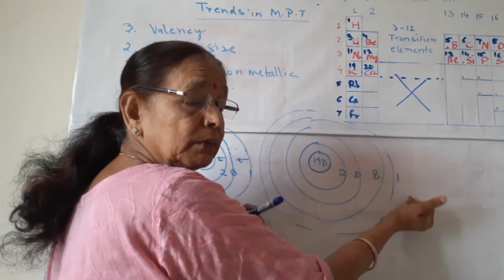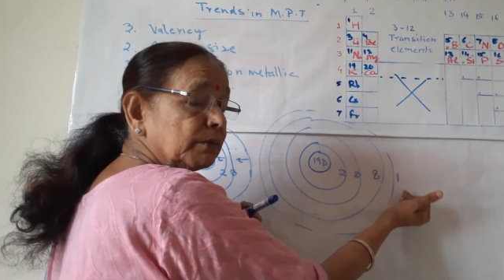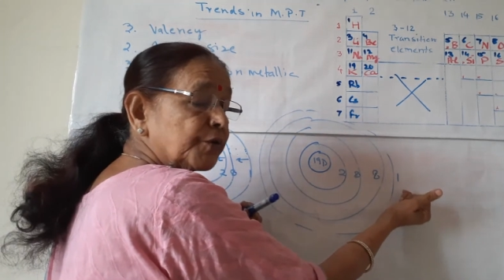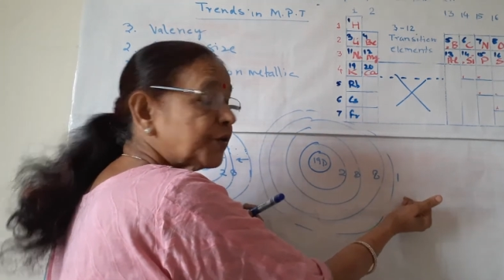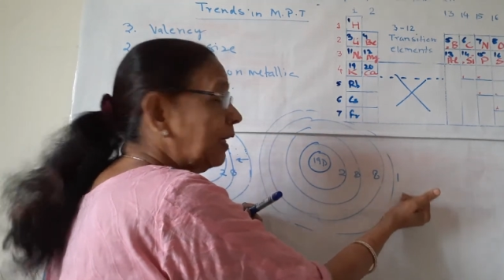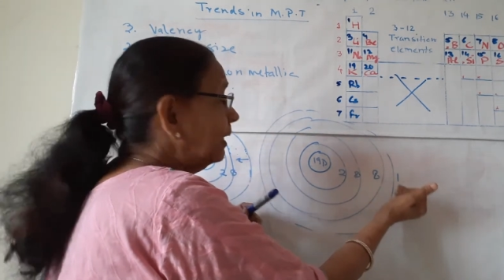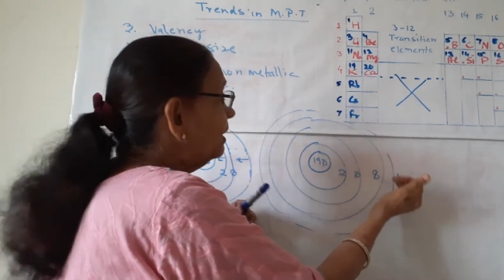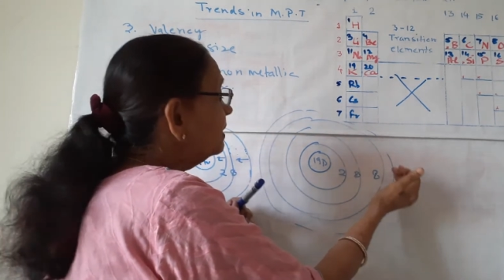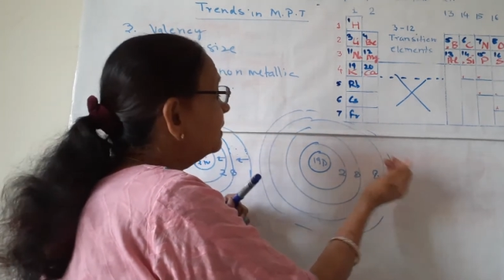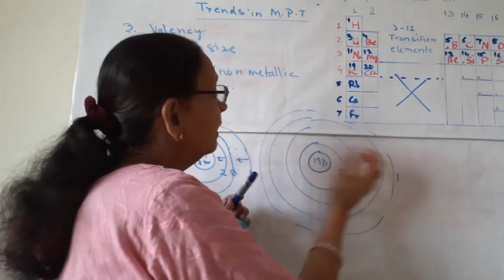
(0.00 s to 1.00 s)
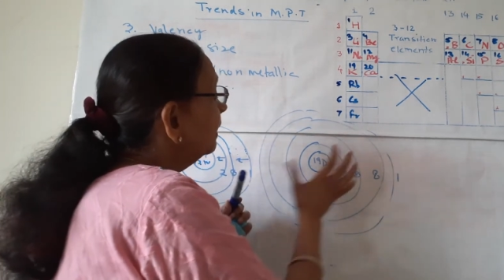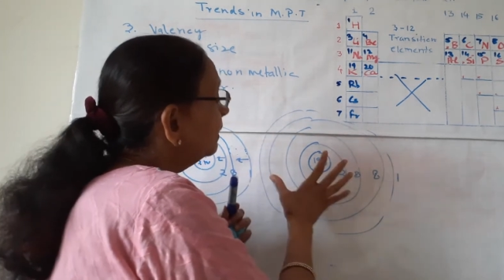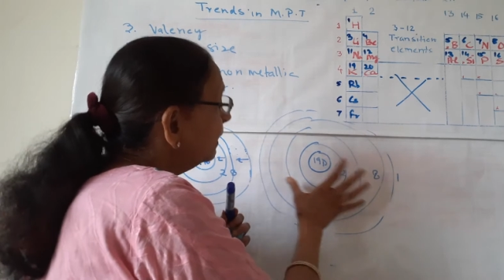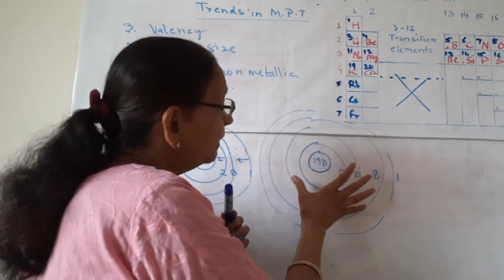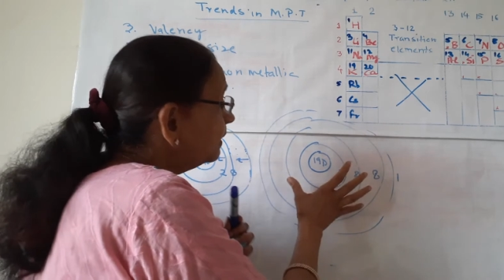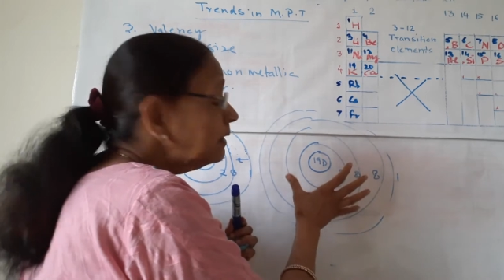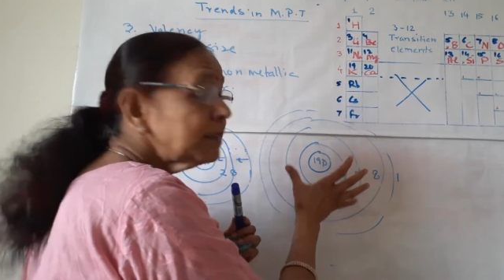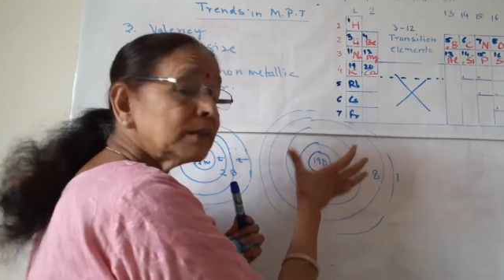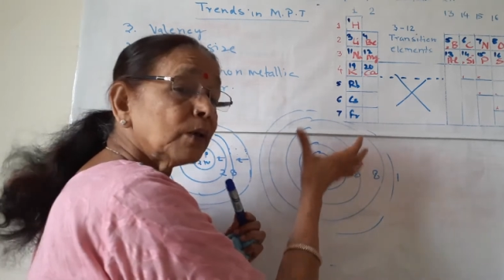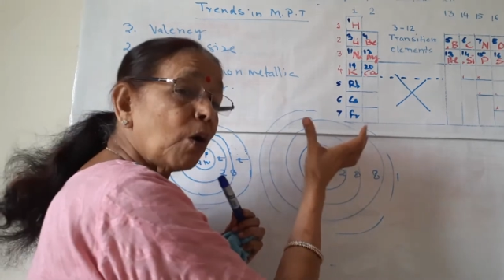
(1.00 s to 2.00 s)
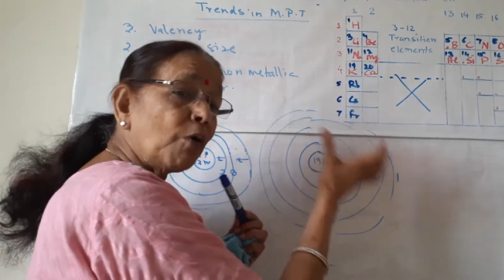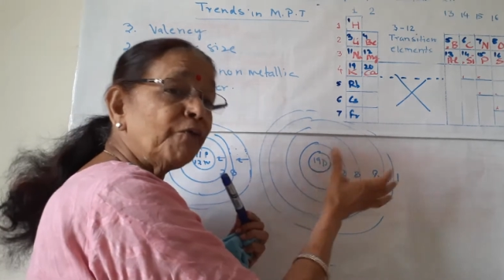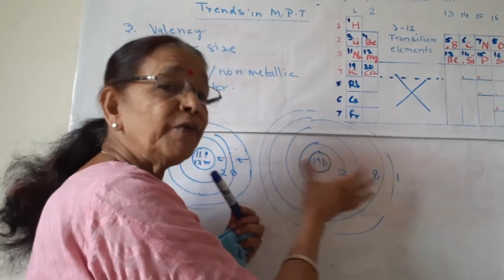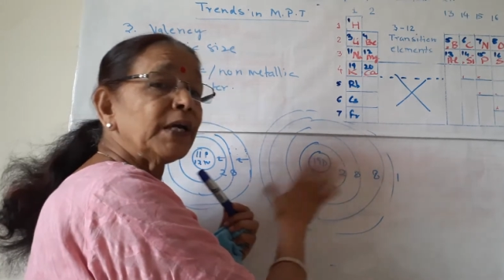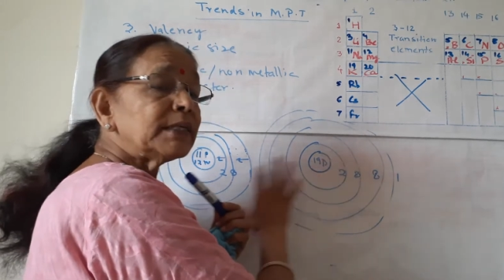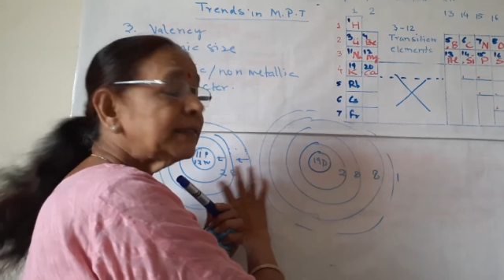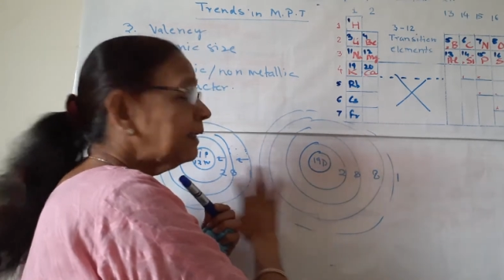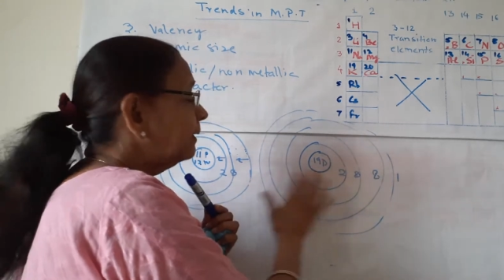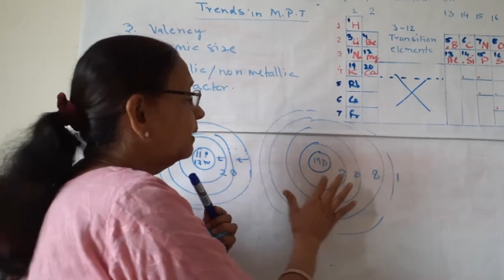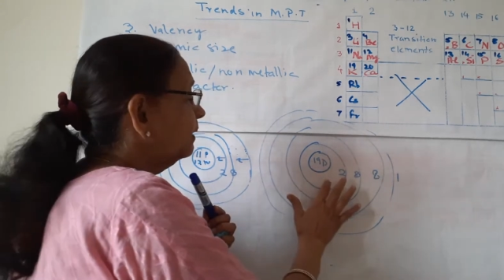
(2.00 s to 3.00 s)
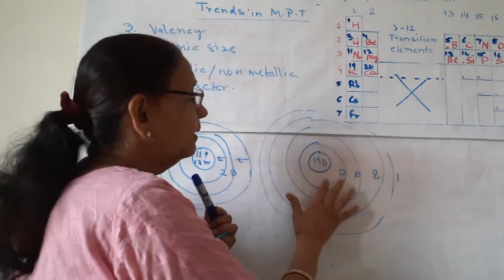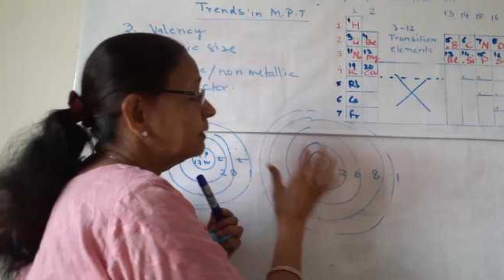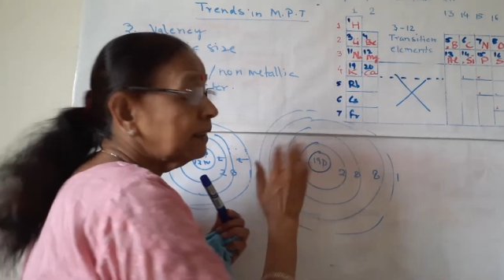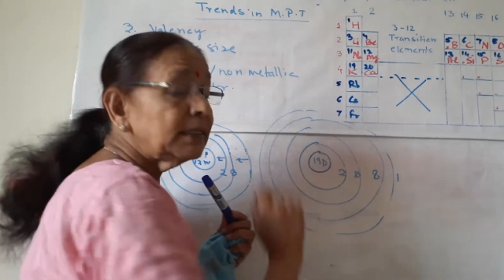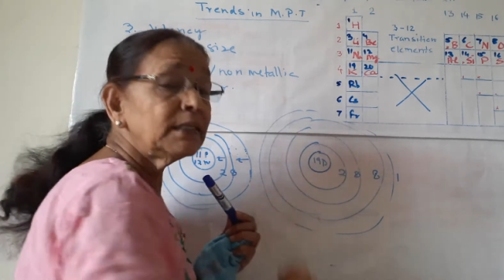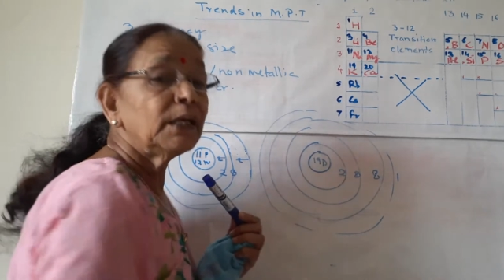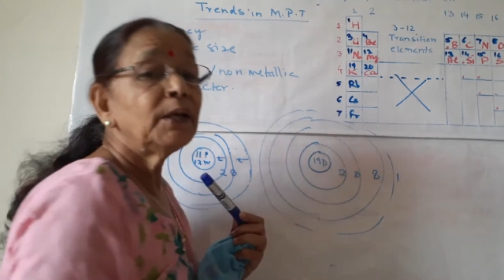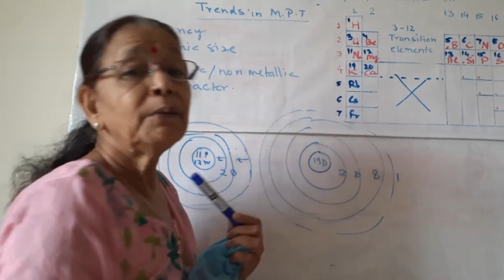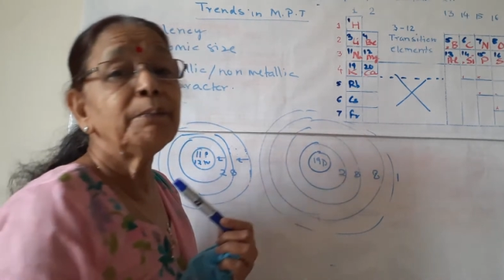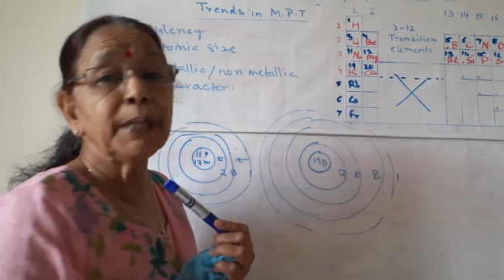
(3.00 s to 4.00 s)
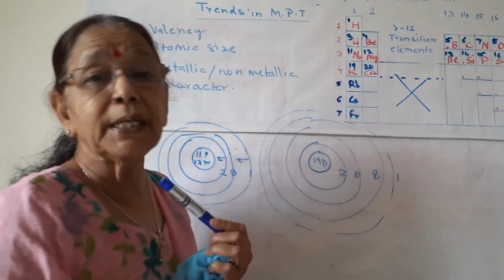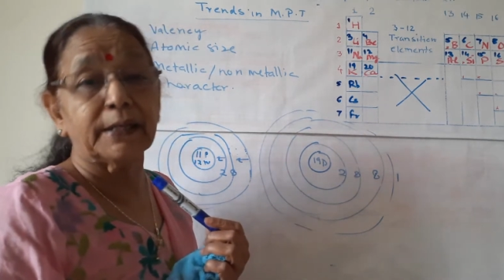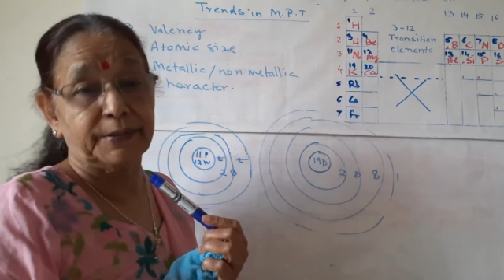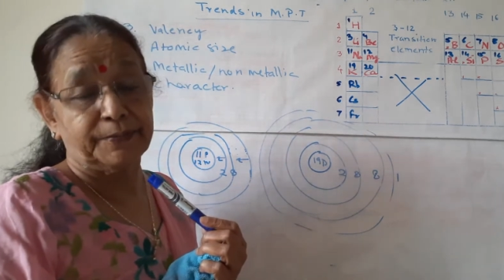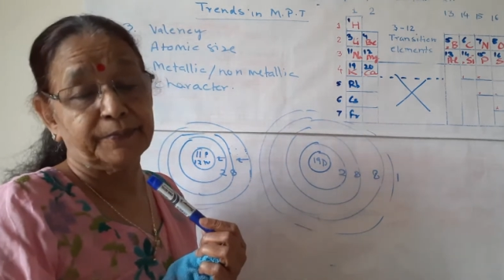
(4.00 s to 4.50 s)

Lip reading: shells, it is obvious that this is bigger,